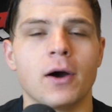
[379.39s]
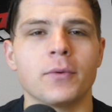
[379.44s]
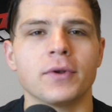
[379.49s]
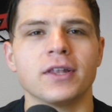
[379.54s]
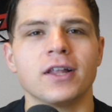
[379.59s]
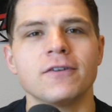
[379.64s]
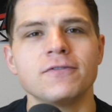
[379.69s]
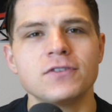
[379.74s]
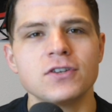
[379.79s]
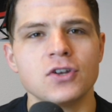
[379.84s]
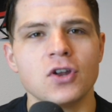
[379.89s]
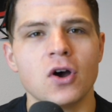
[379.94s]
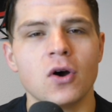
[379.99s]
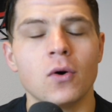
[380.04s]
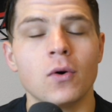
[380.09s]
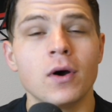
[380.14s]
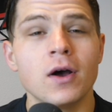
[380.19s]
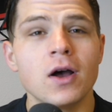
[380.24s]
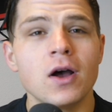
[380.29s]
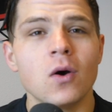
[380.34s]
I would love to
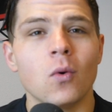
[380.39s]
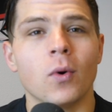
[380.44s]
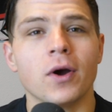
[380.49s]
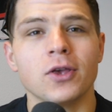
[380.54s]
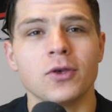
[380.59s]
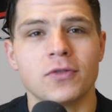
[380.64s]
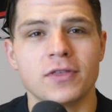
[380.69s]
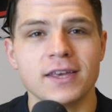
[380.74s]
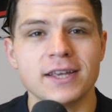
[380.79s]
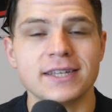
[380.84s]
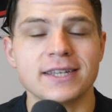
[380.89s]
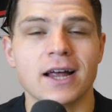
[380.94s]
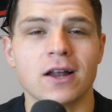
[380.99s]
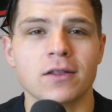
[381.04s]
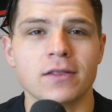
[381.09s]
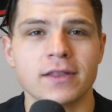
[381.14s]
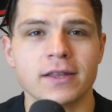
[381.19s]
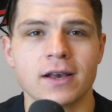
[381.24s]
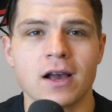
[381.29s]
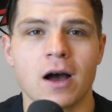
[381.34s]
know what you think
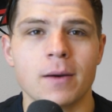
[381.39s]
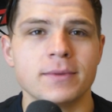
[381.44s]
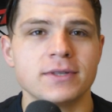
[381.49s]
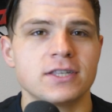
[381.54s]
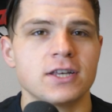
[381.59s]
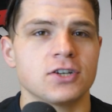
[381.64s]
down in the comment